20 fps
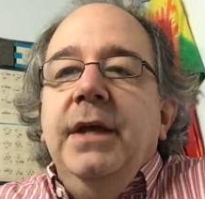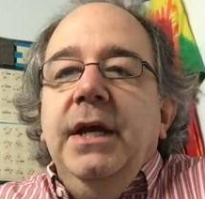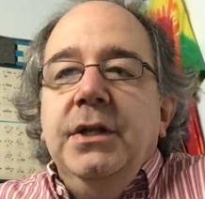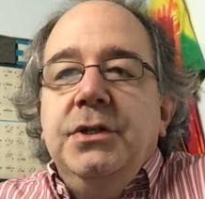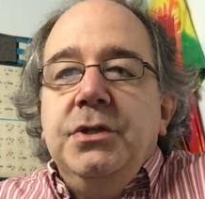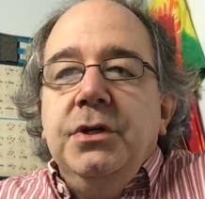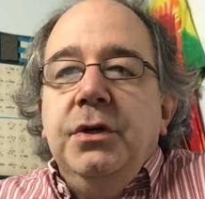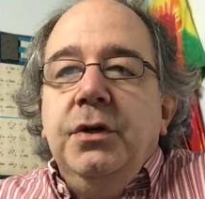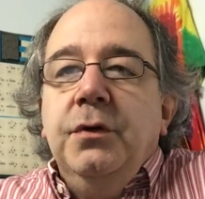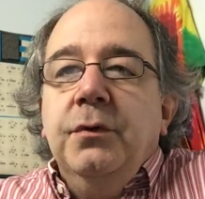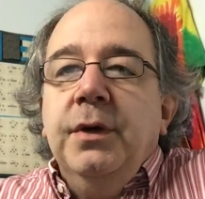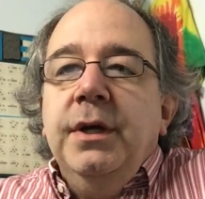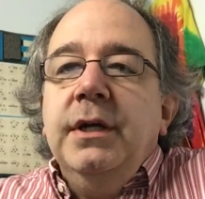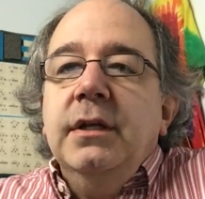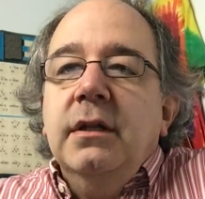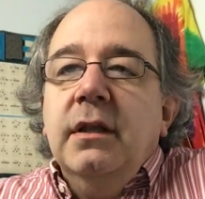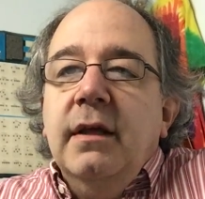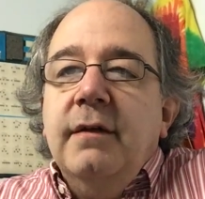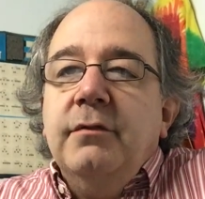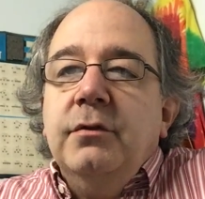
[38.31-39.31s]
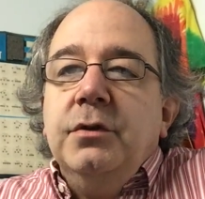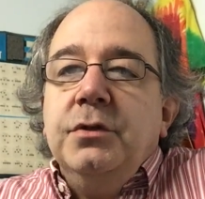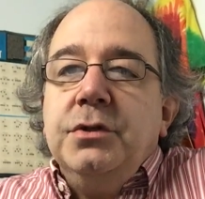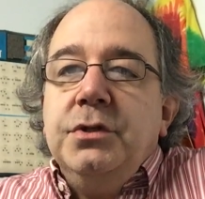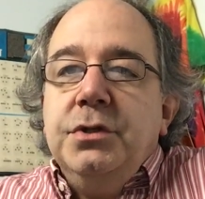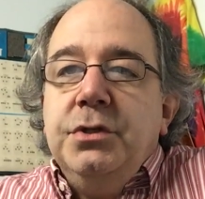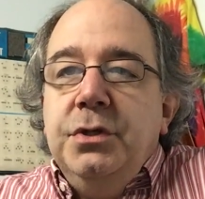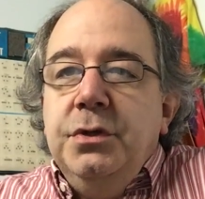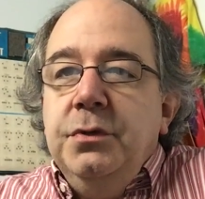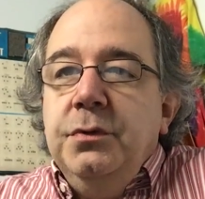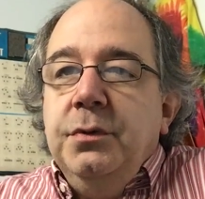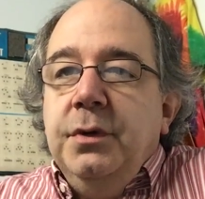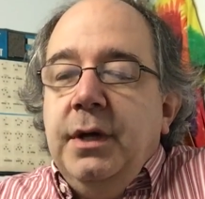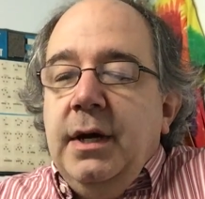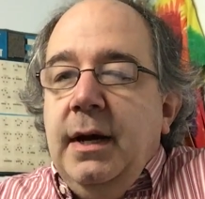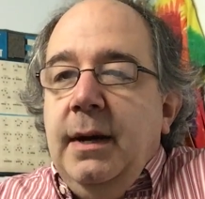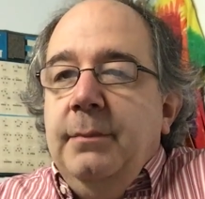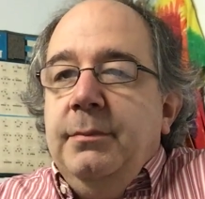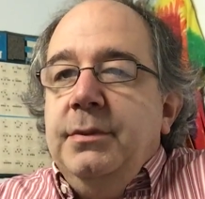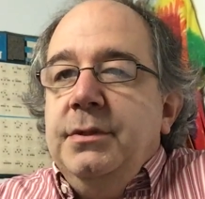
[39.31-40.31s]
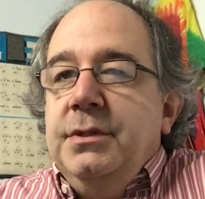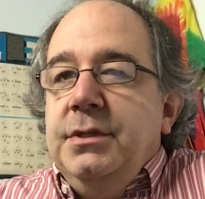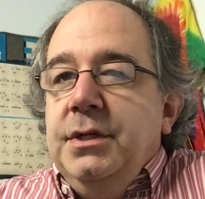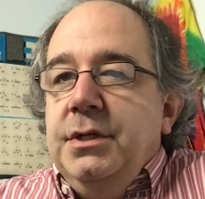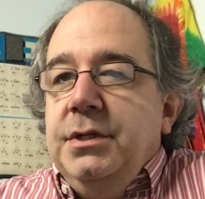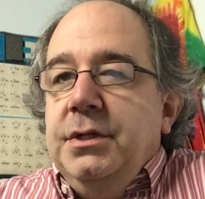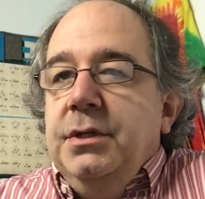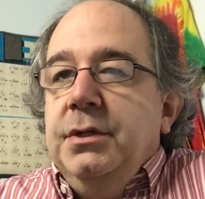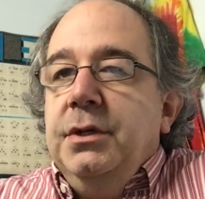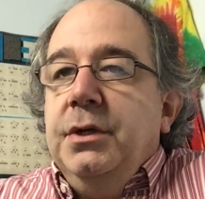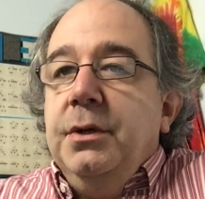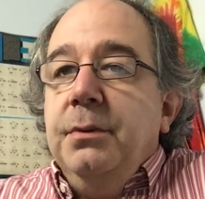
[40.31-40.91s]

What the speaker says: It's a grade level 2 composition